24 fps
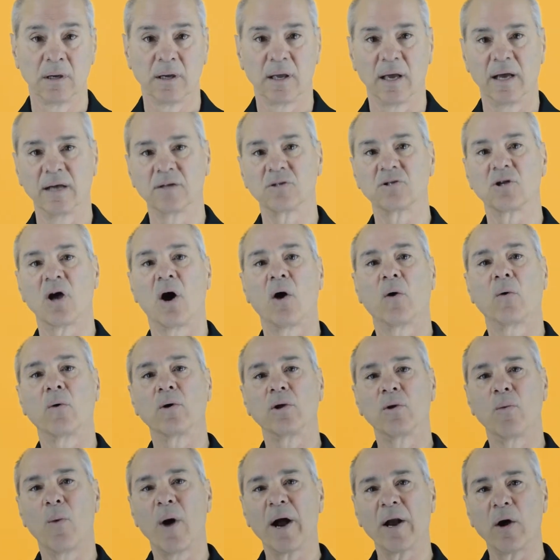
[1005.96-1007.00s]
Okay, so
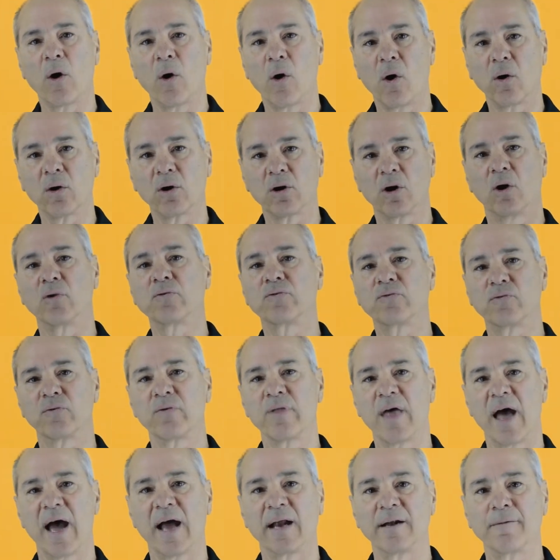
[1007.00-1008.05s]
you want to go through
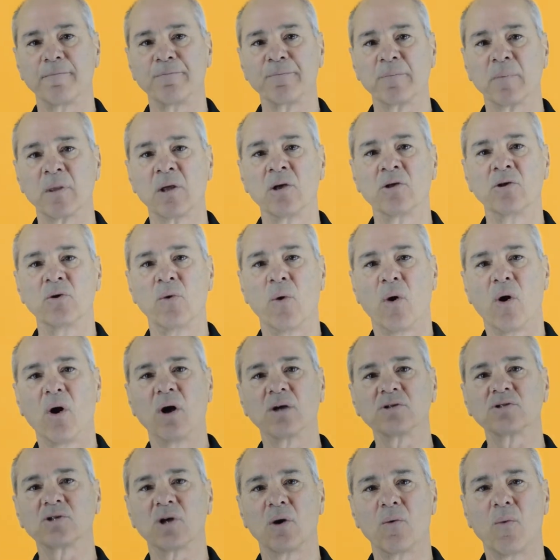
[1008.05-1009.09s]
that. You
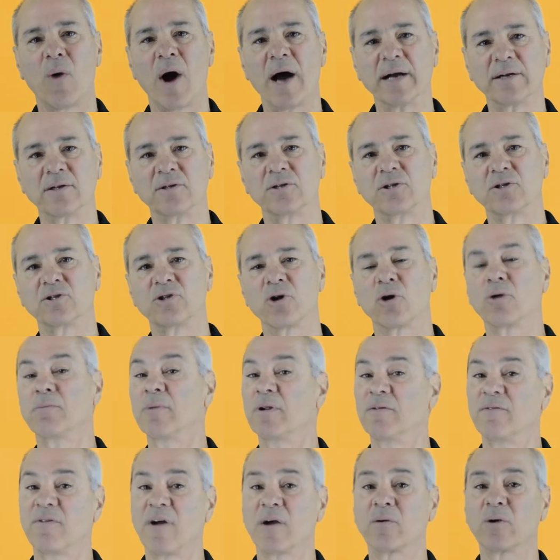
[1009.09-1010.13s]
also want to
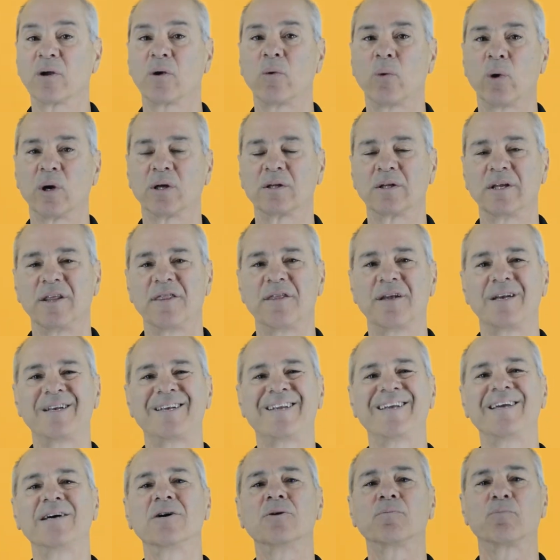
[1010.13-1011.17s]
determine very quickly the
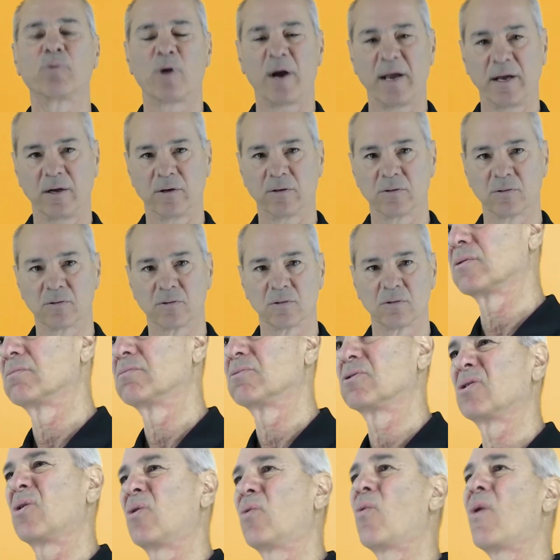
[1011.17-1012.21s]
deal breakers.
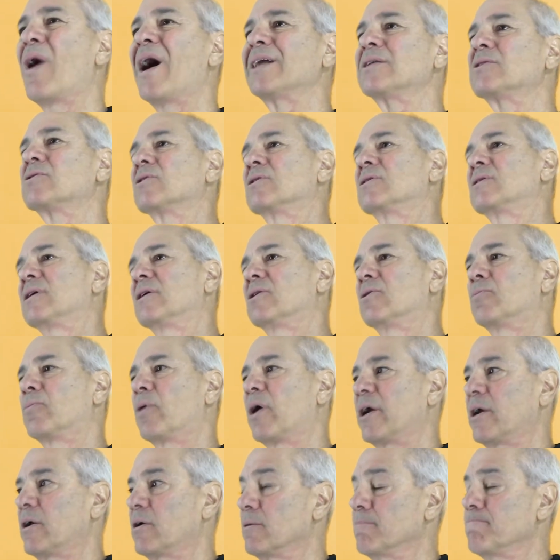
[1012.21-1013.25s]
So what's a deal
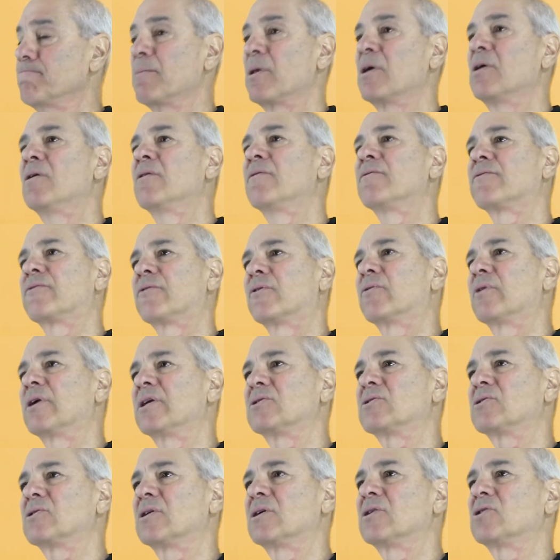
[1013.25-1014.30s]
breaker? For
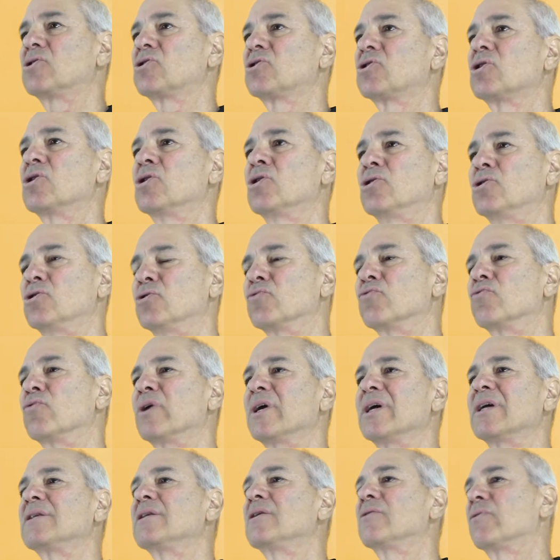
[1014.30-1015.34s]
instance, you
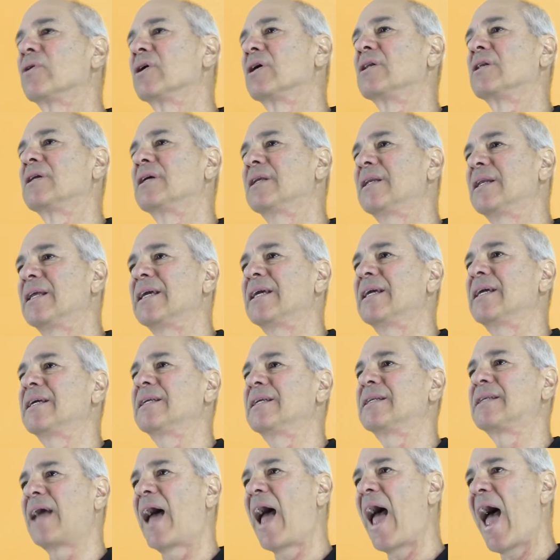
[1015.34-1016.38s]
really need
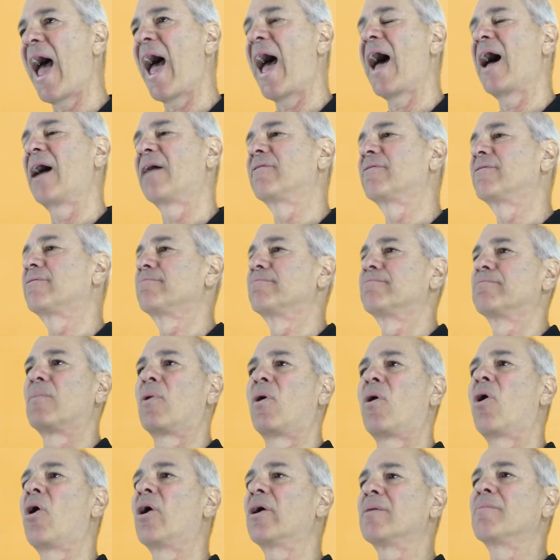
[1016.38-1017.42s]
to have
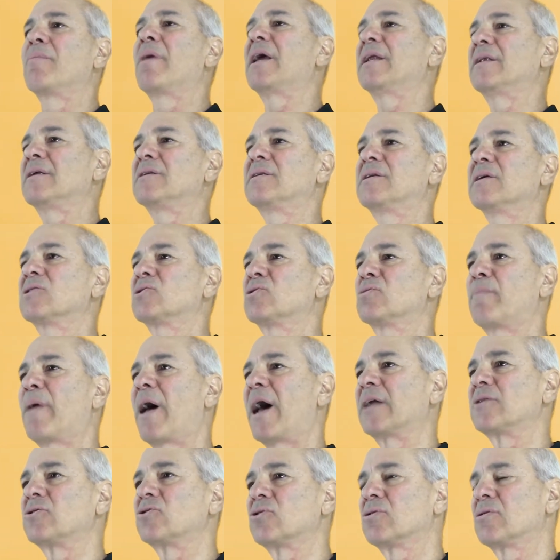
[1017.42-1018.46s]
automated
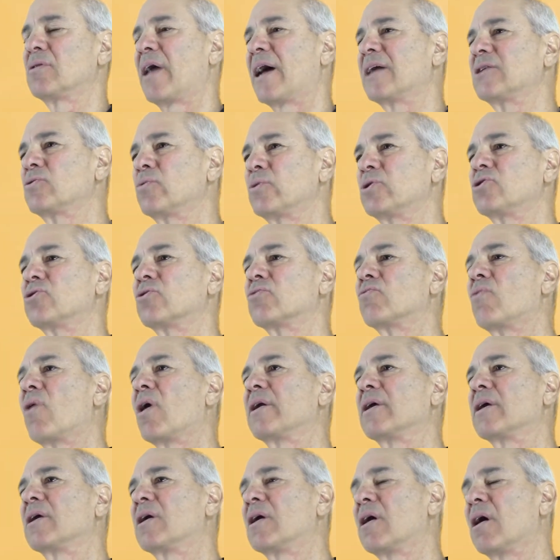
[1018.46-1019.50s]
dispatch. That's what you're
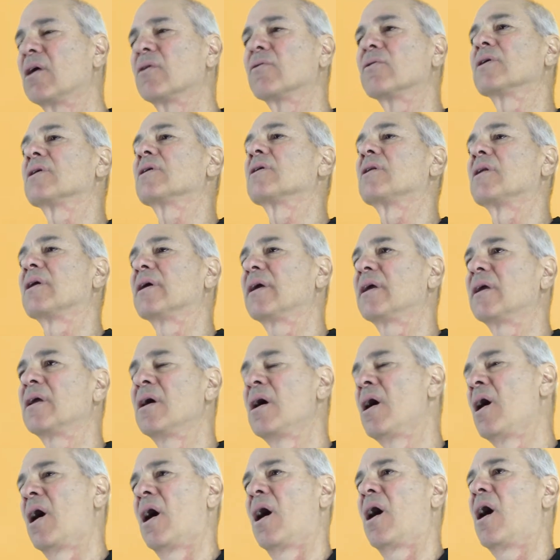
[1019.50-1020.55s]
running currently
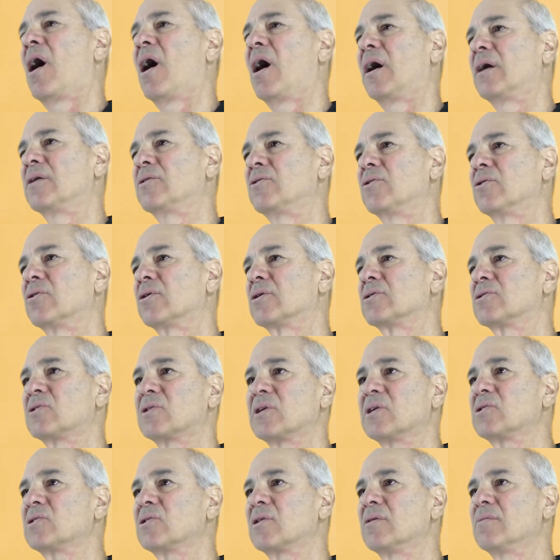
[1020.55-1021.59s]
on your
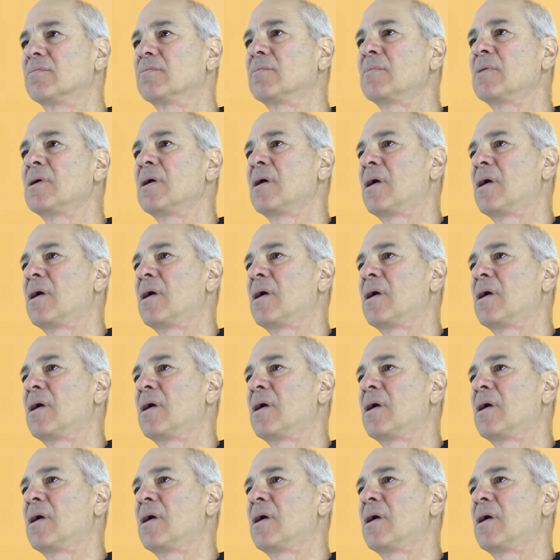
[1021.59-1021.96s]
system.